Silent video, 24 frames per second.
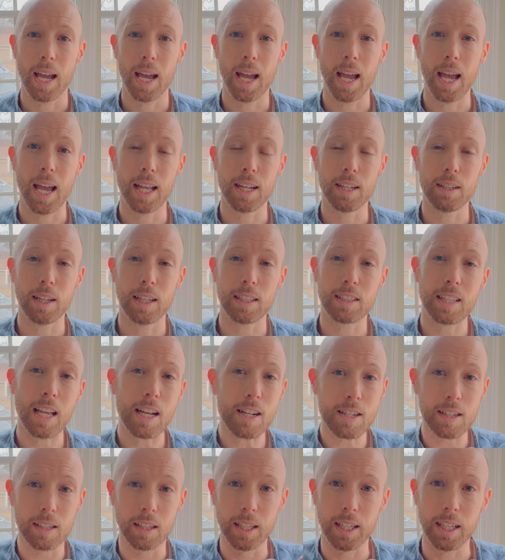And
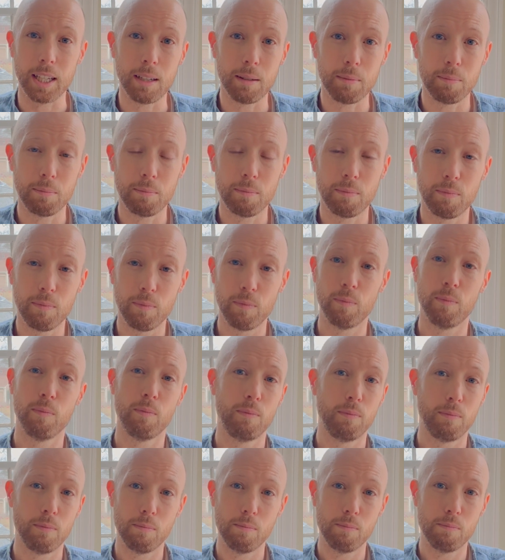essentially,
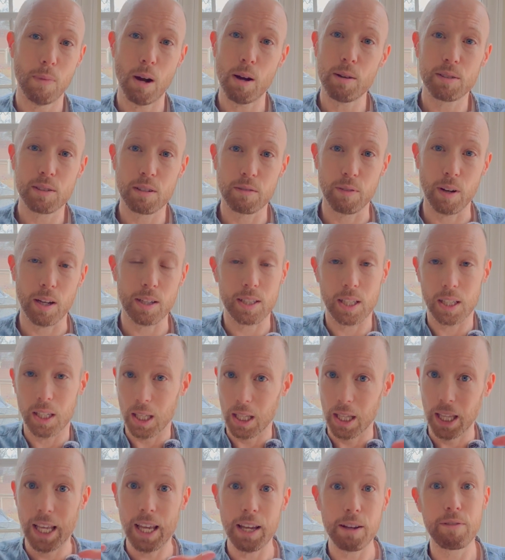most of us
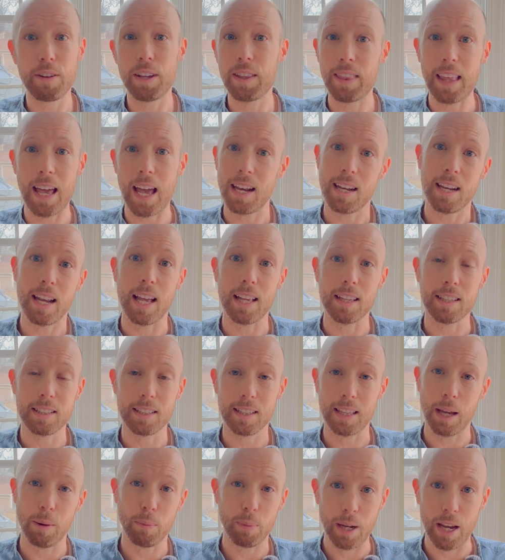live in that nest
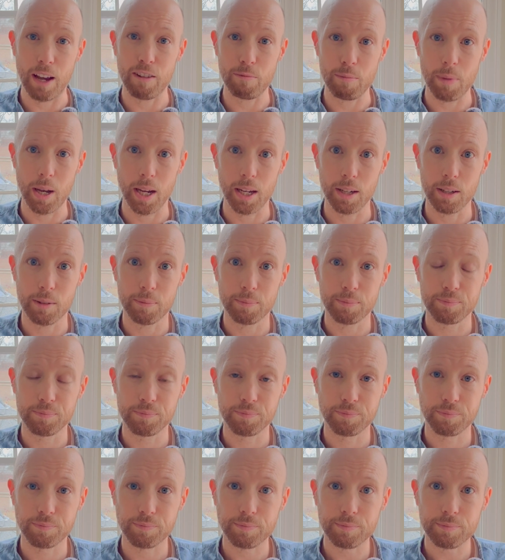that we have made.
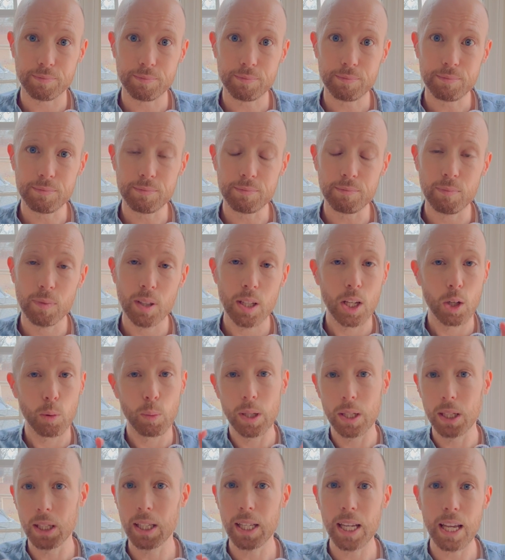
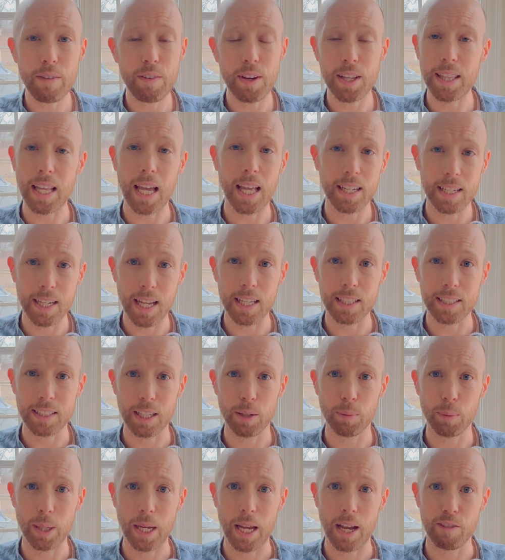We live in that nest
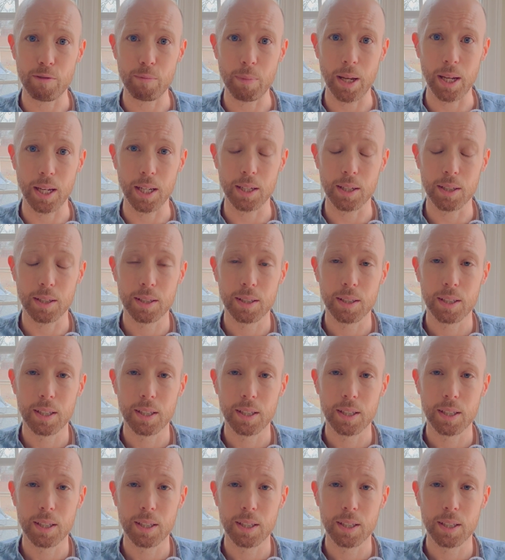that we have made.